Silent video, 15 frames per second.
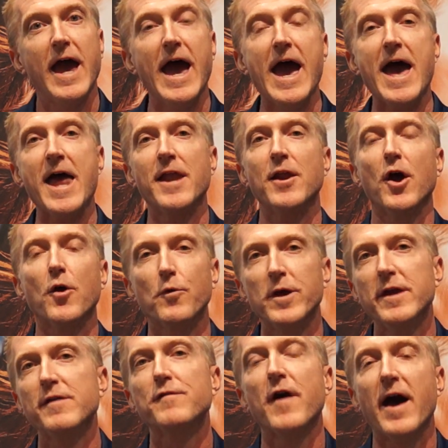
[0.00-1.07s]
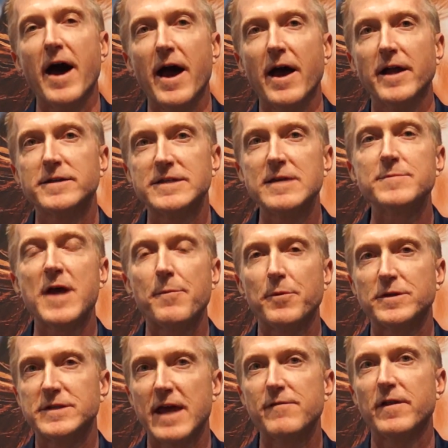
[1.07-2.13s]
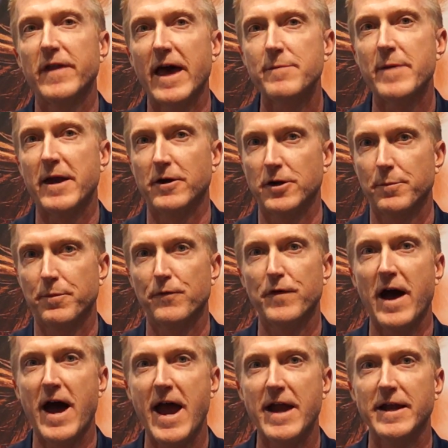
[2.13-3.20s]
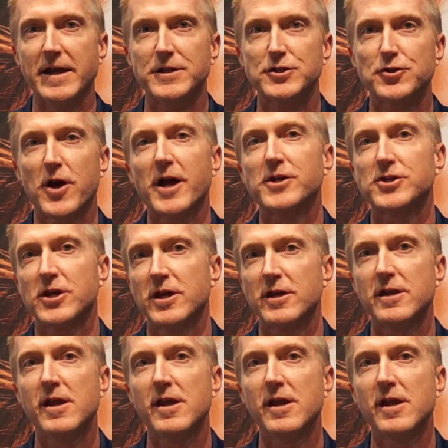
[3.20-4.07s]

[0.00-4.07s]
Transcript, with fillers: And we've uh, uh, teamed up with David Leadbetter to provide instruction